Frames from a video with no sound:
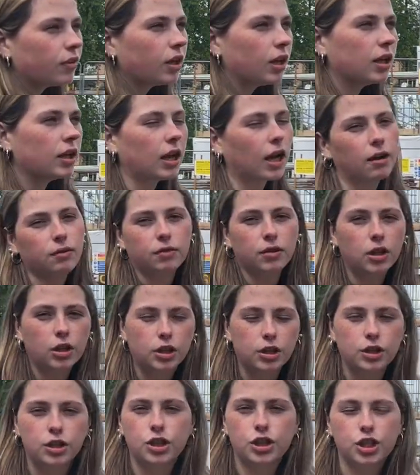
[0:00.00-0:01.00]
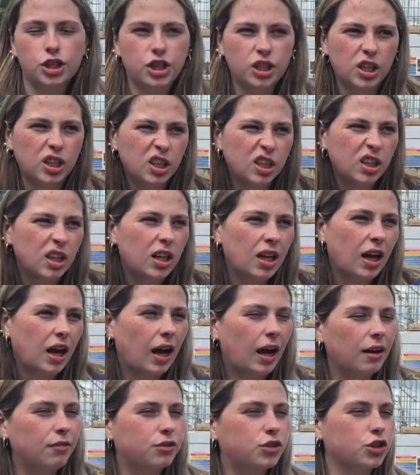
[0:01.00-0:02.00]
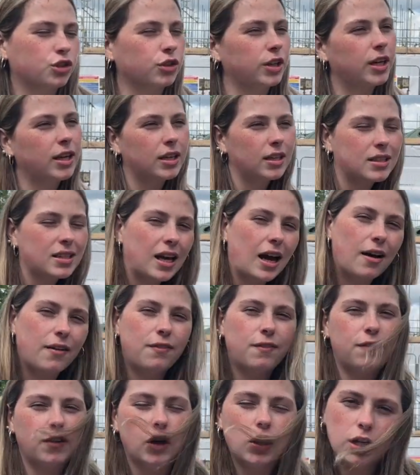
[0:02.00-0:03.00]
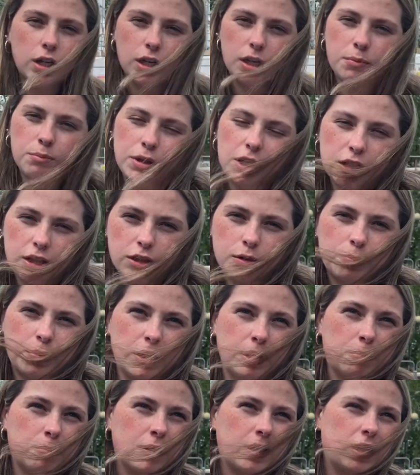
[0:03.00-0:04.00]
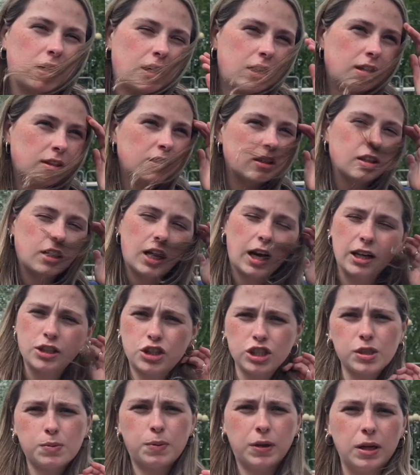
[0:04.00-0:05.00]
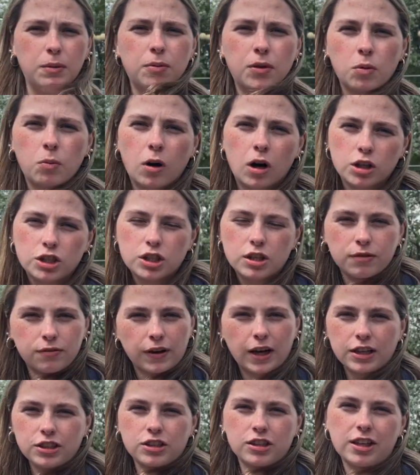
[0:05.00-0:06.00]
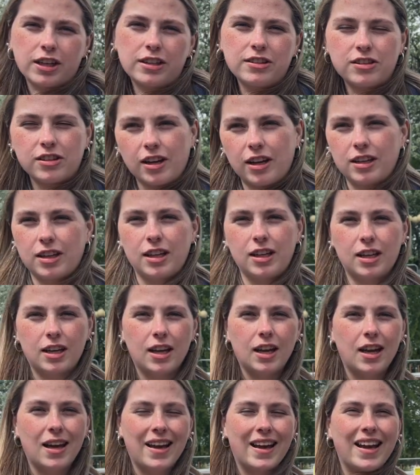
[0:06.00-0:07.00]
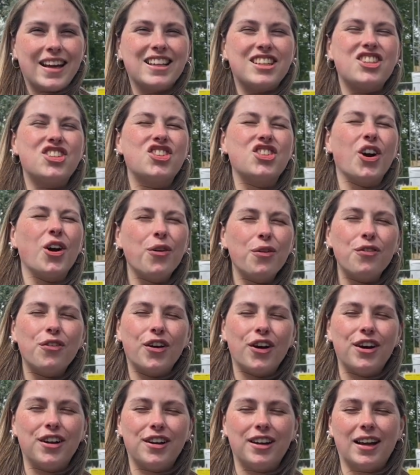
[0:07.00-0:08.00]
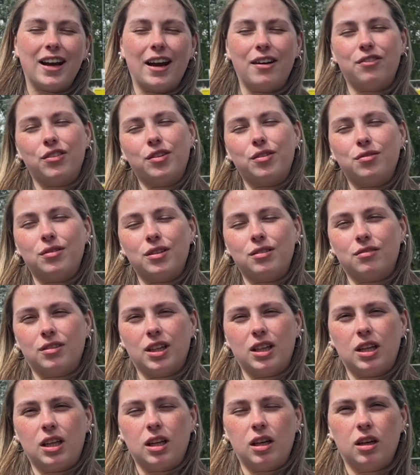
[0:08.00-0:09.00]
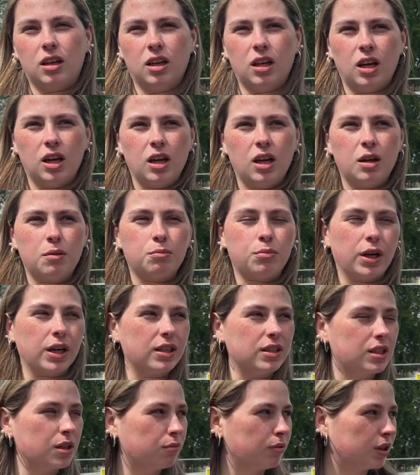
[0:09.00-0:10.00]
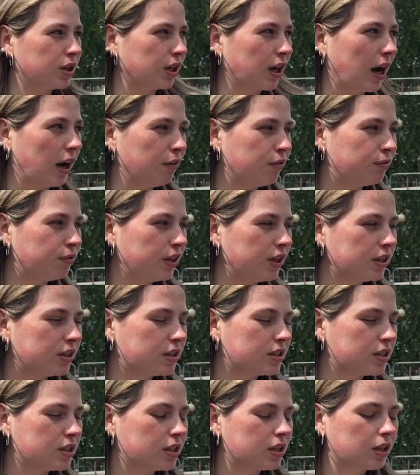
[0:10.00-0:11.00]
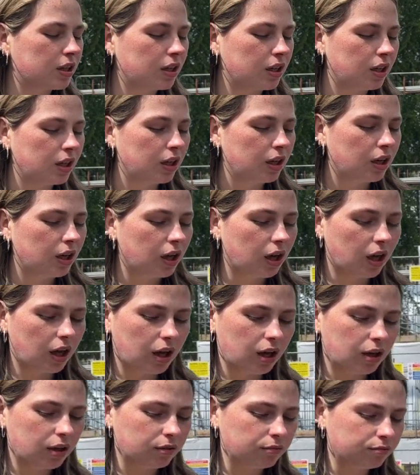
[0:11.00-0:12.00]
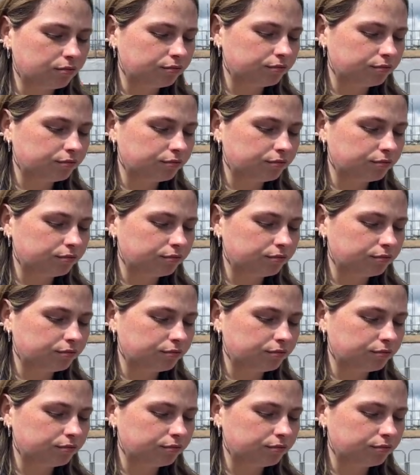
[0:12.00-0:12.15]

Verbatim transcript: and have lunch, have drinks, have fun, meet new people, and just people watch. The fashion NCAD is so fun. Everyone really brings it with their outfits. Um,